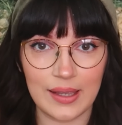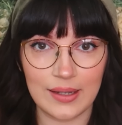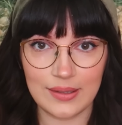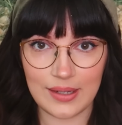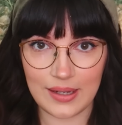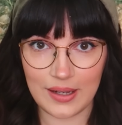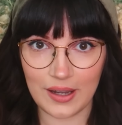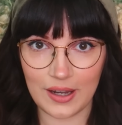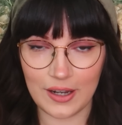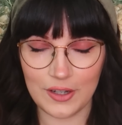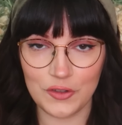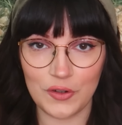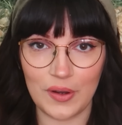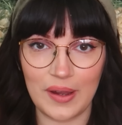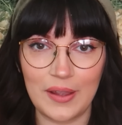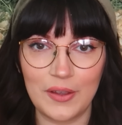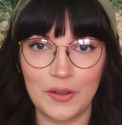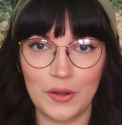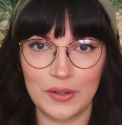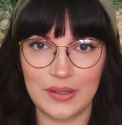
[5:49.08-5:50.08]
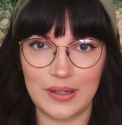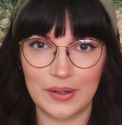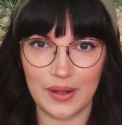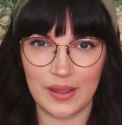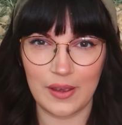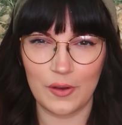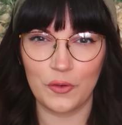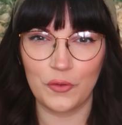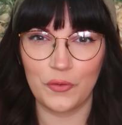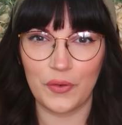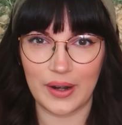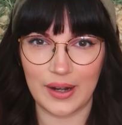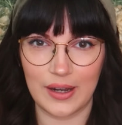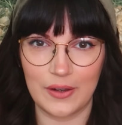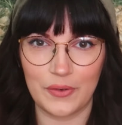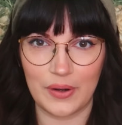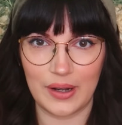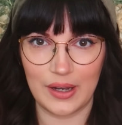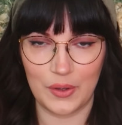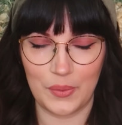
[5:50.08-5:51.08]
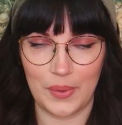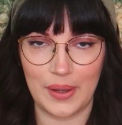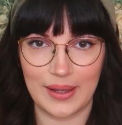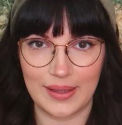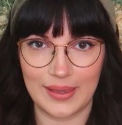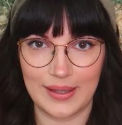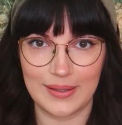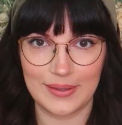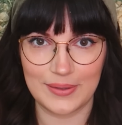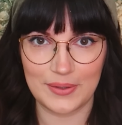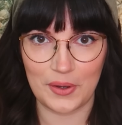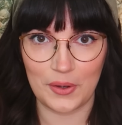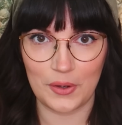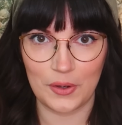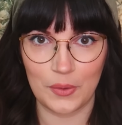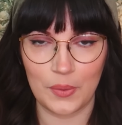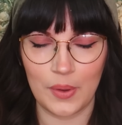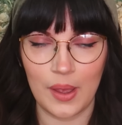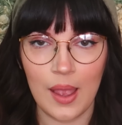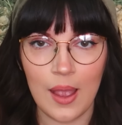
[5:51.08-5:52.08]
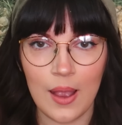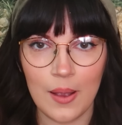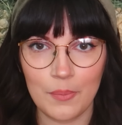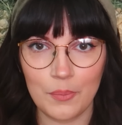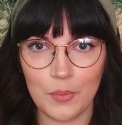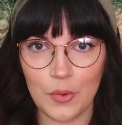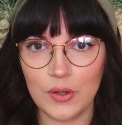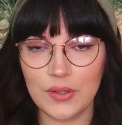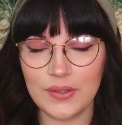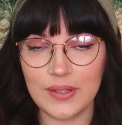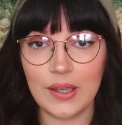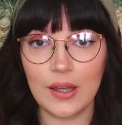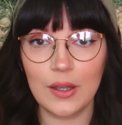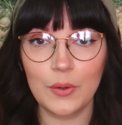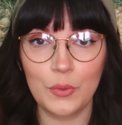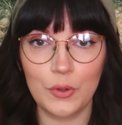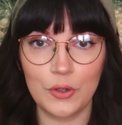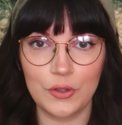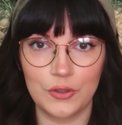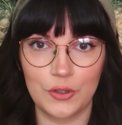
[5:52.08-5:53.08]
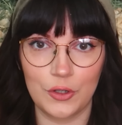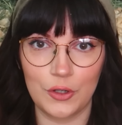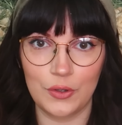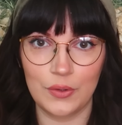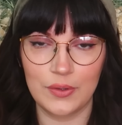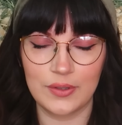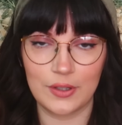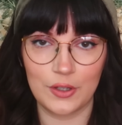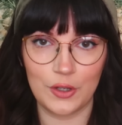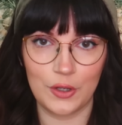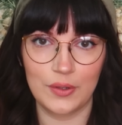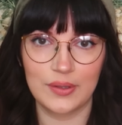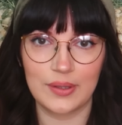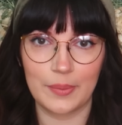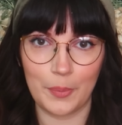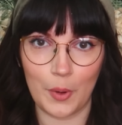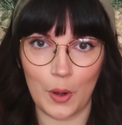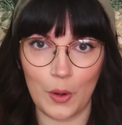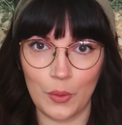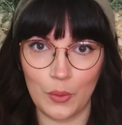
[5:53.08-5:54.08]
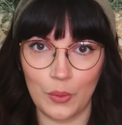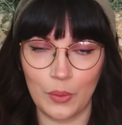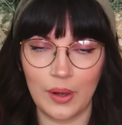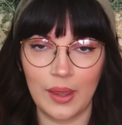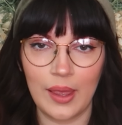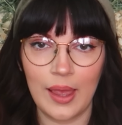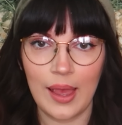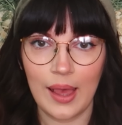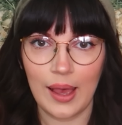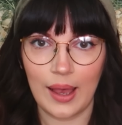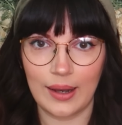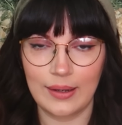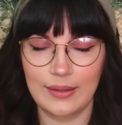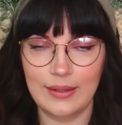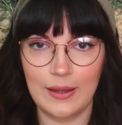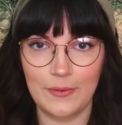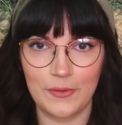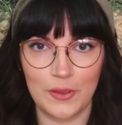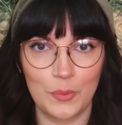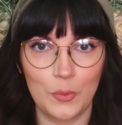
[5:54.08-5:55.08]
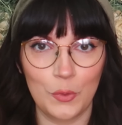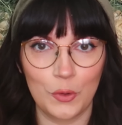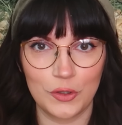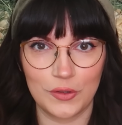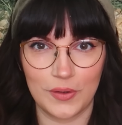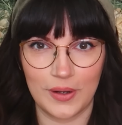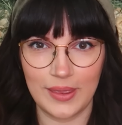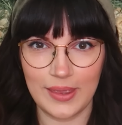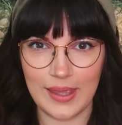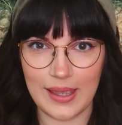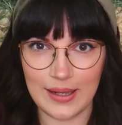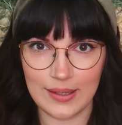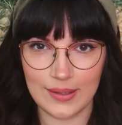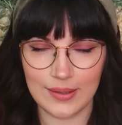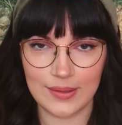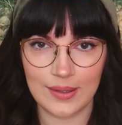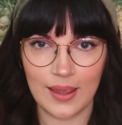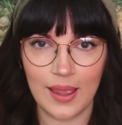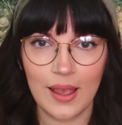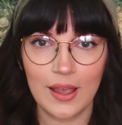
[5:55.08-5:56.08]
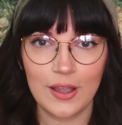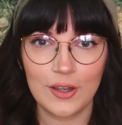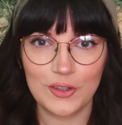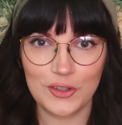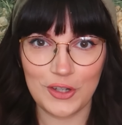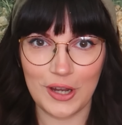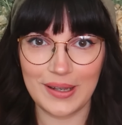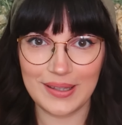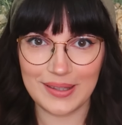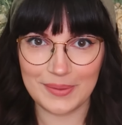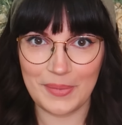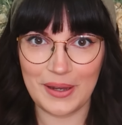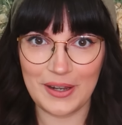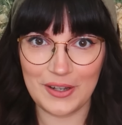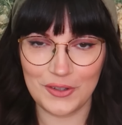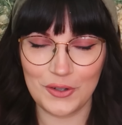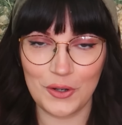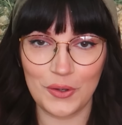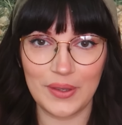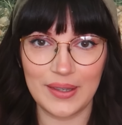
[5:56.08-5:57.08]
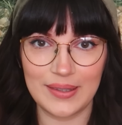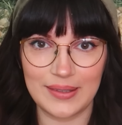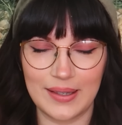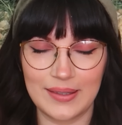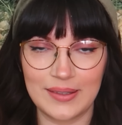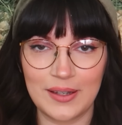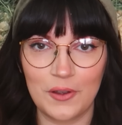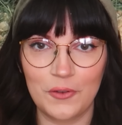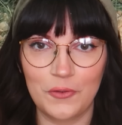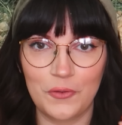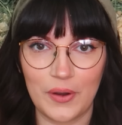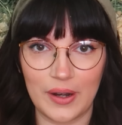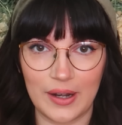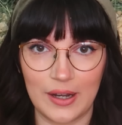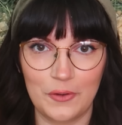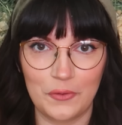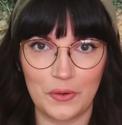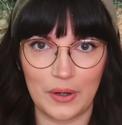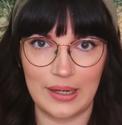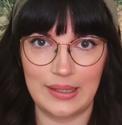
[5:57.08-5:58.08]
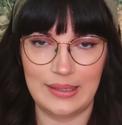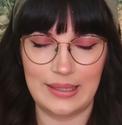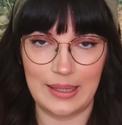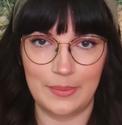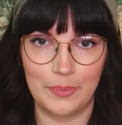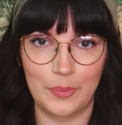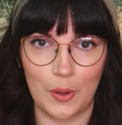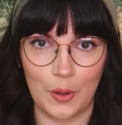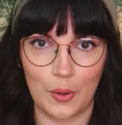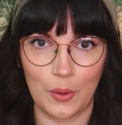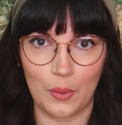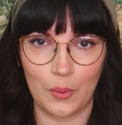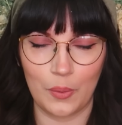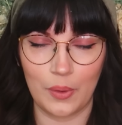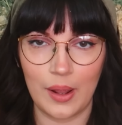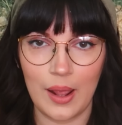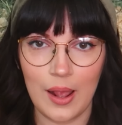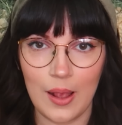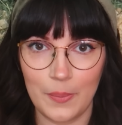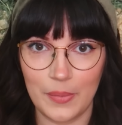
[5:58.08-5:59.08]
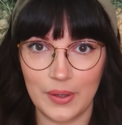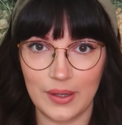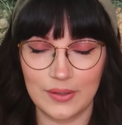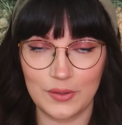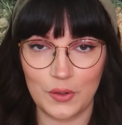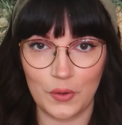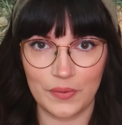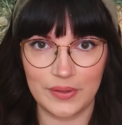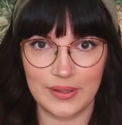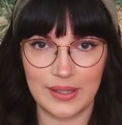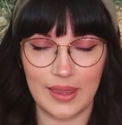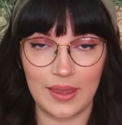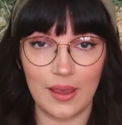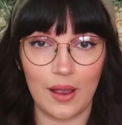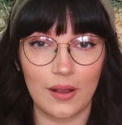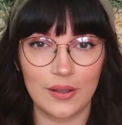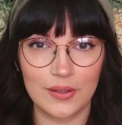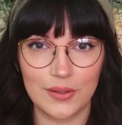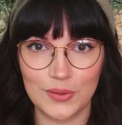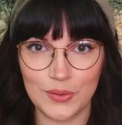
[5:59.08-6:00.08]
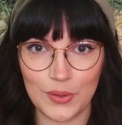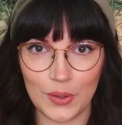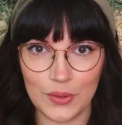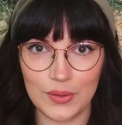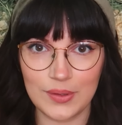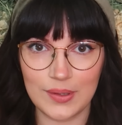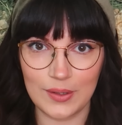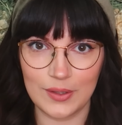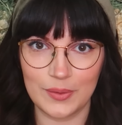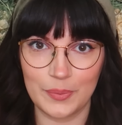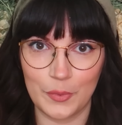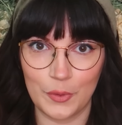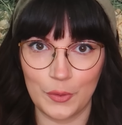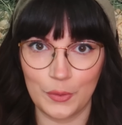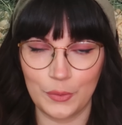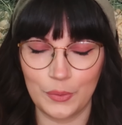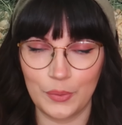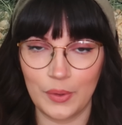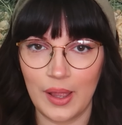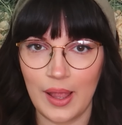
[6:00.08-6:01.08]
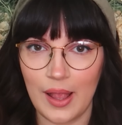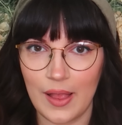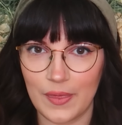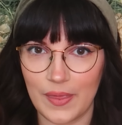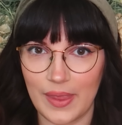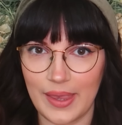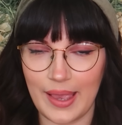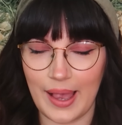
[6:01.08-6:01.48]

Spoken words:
can dehydrate and go downhill very, very quickly. So mostly I would choose to use a bowl and give them water in this. Just make sure this isn't a very, very deep bowl because obviously they are so small they